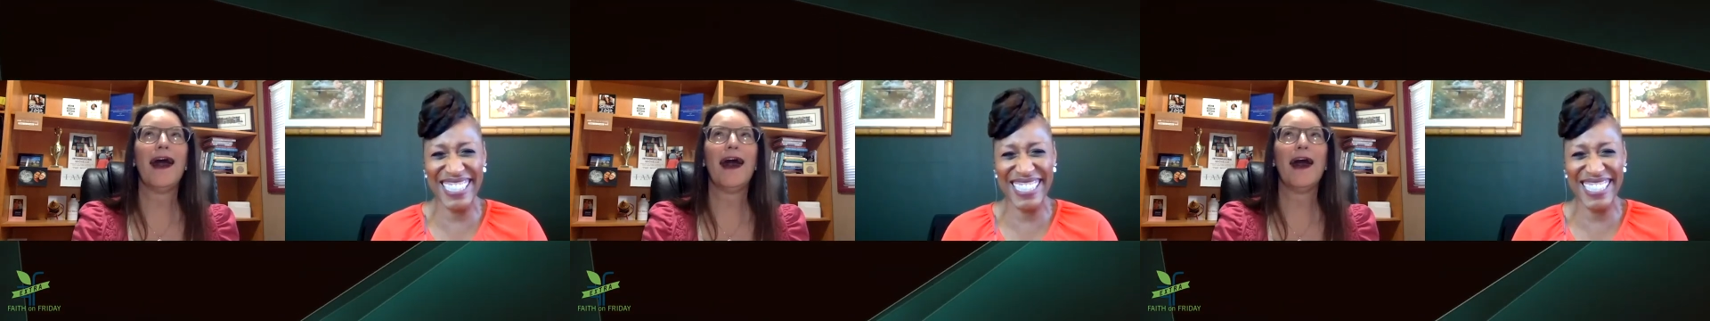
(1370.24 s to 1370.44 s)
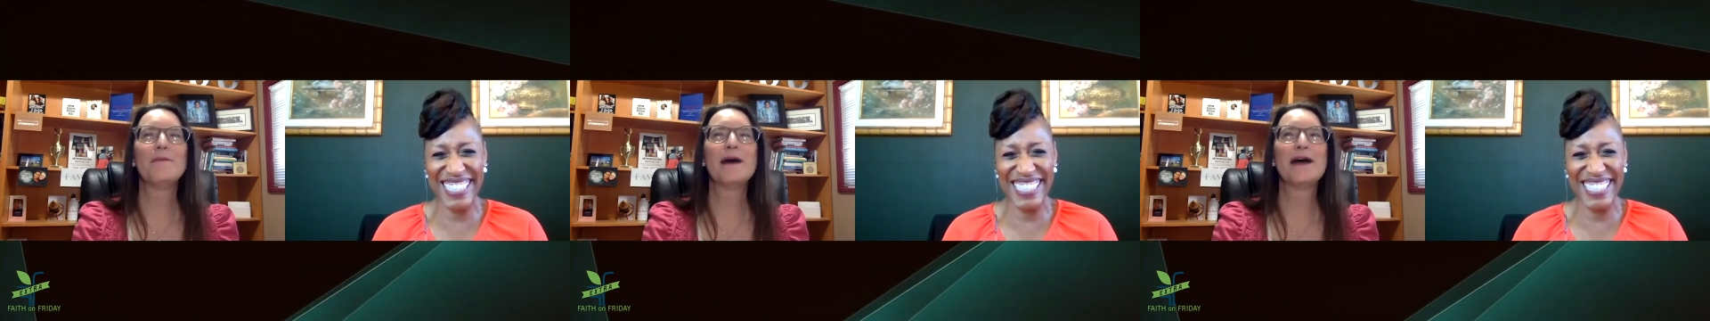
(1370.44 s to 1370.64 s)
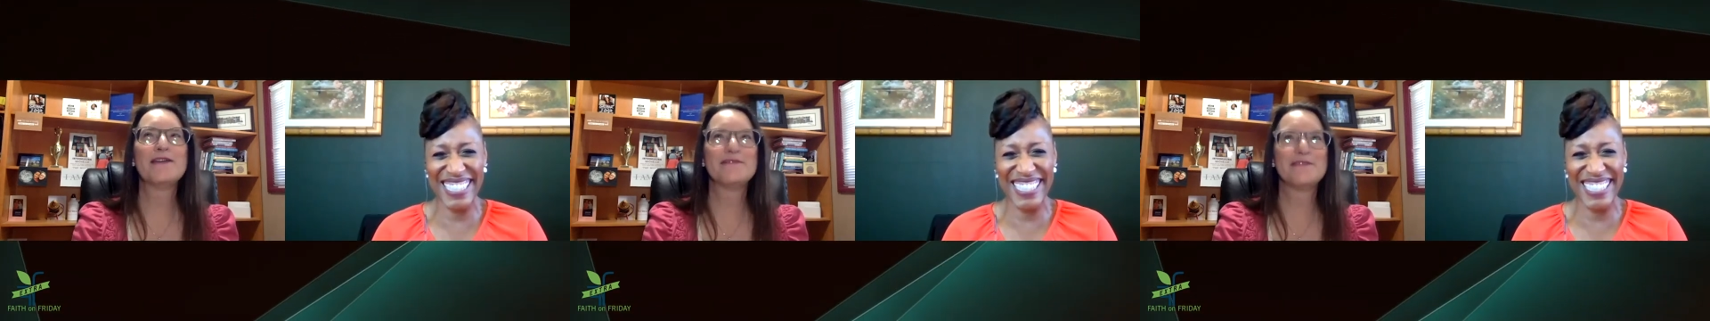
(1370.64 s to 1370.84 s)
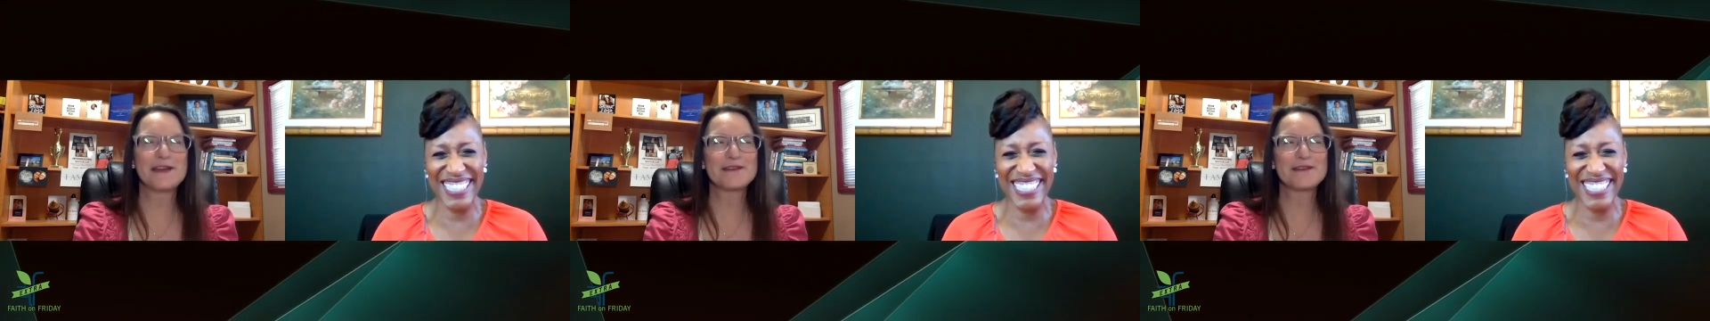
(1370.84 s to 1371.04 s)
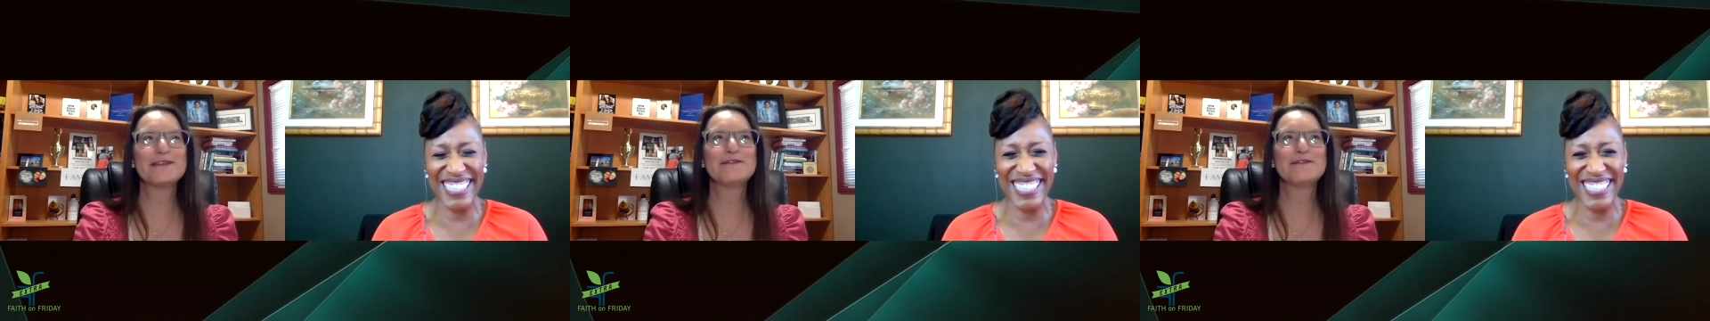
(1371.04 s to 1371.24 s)
Speaker 1: My
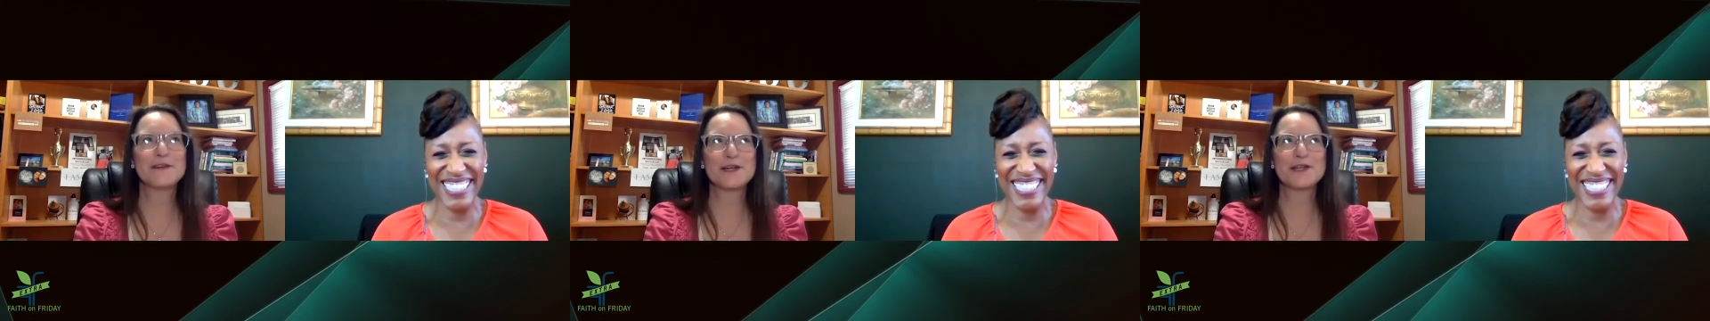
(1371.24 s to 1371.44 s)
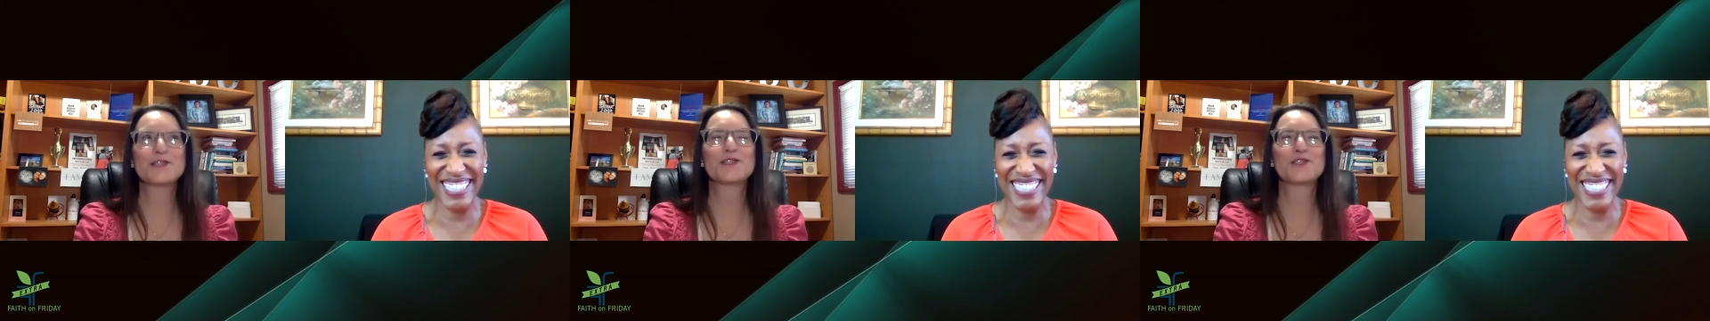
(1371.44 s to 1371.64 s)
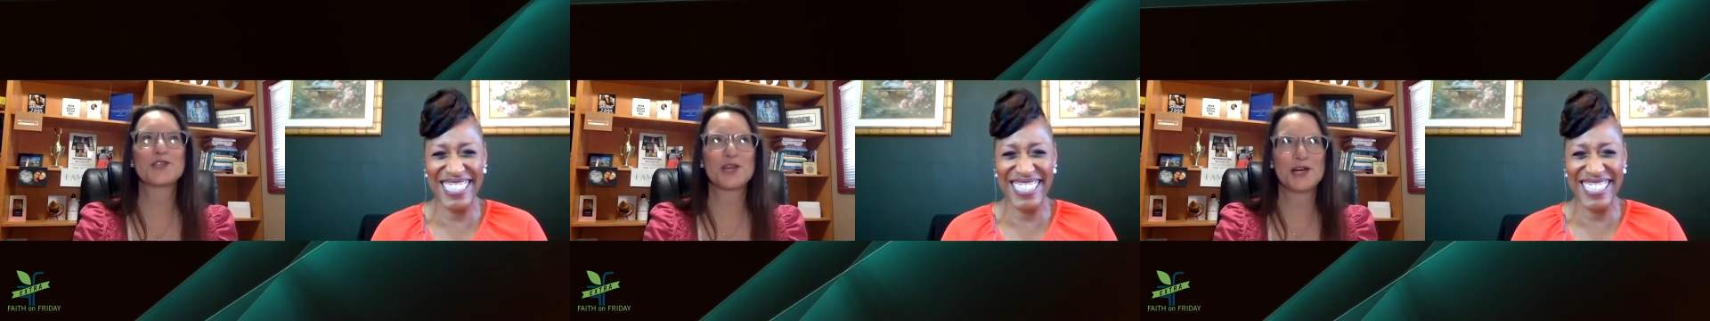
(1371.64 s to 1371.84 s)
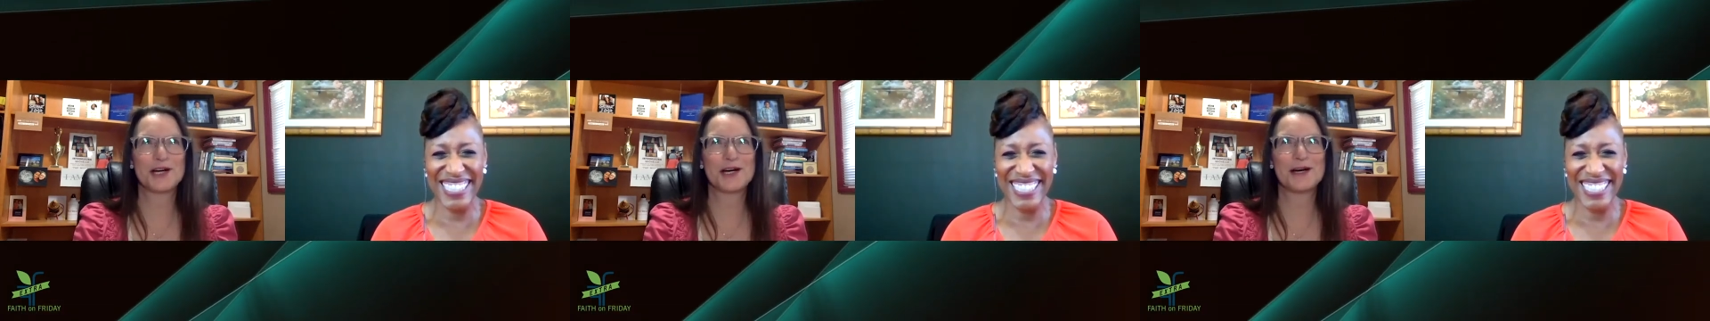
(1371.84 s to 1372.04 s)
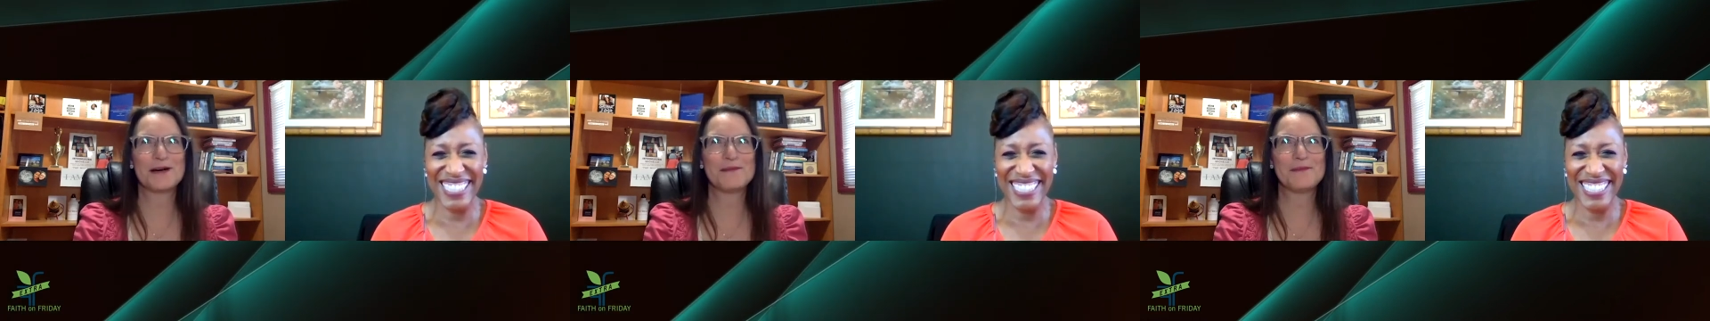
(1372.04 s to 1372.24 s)
very first
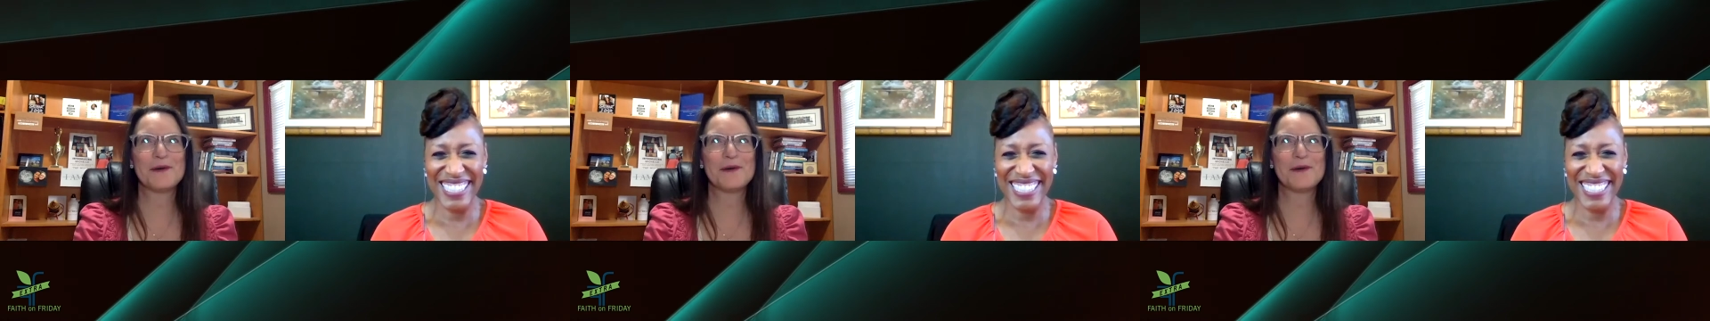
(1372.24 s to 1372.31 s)
job